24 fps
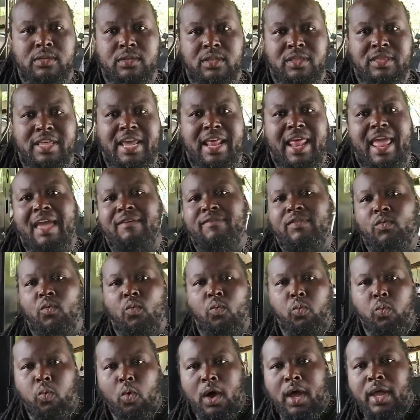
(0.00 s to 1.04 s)
that
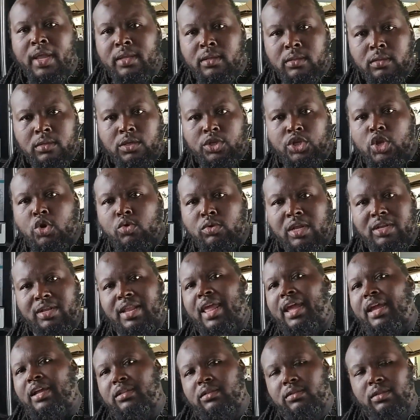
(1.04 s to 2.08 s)
having one unit
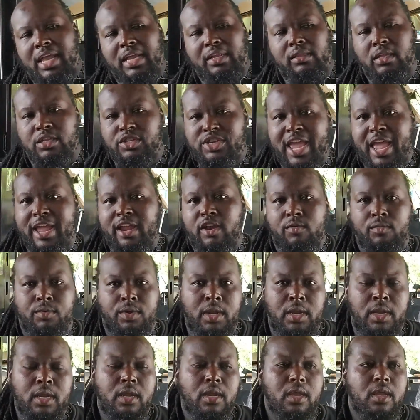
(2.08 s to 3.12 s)
like the
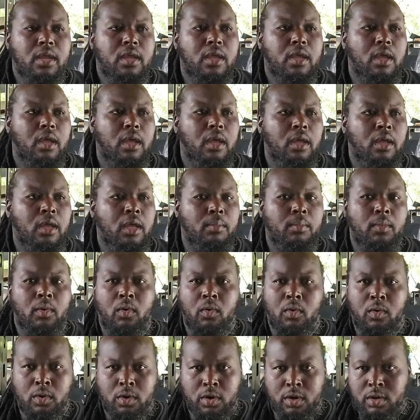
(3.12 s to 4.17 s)
Jackery
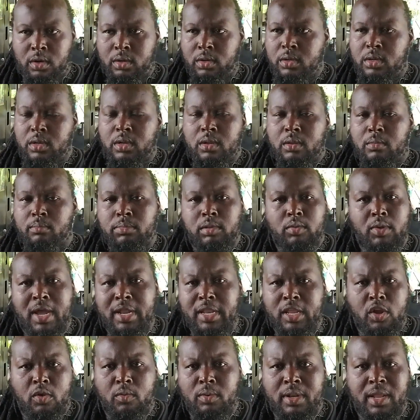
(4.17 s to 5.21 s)
or Blue
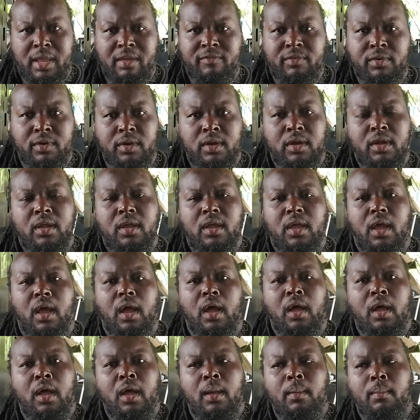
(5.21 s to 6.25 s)
Eddy or whatever
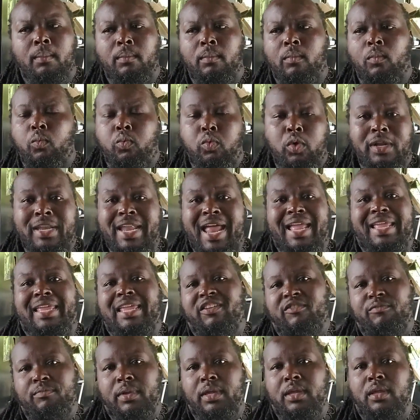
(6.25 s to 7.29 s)
would not
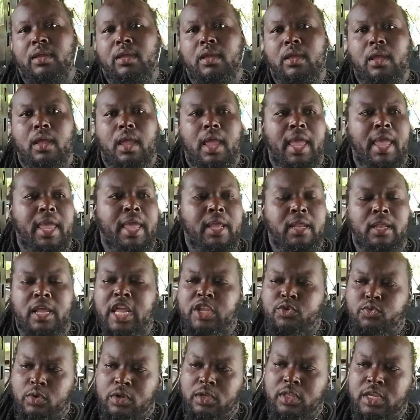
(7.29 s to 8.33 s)
give me. And
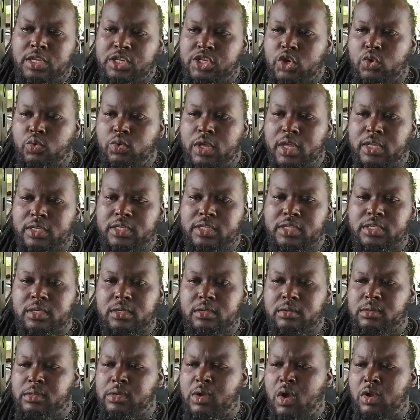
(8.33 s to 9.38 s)
each one of these units
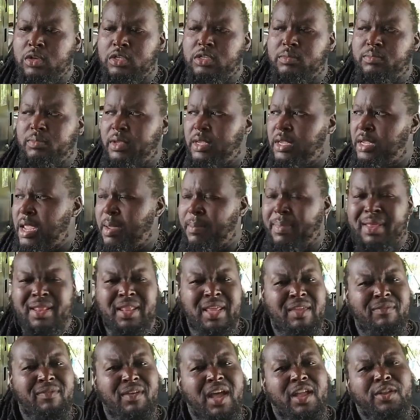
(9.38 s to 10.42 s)
cost me, I
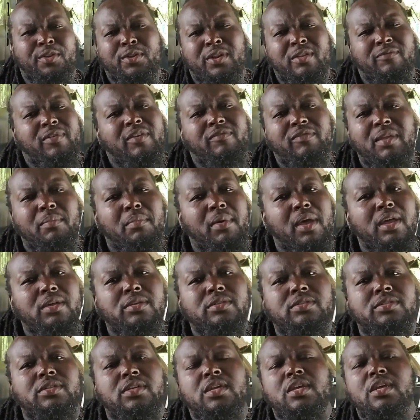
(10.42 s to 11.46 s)
believe,
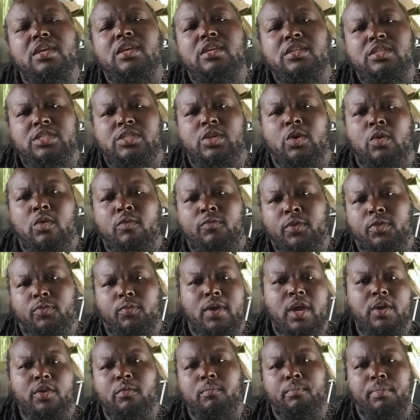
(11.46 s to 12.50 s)
$150. So for
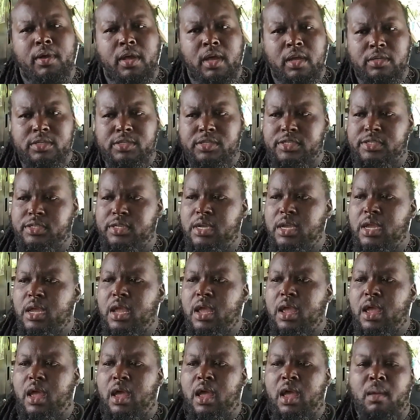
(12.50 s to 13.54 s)
$300,
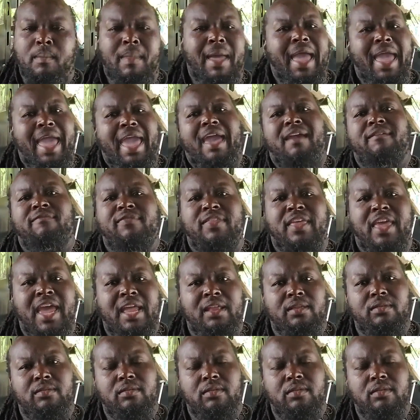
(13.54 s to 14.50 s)
I have that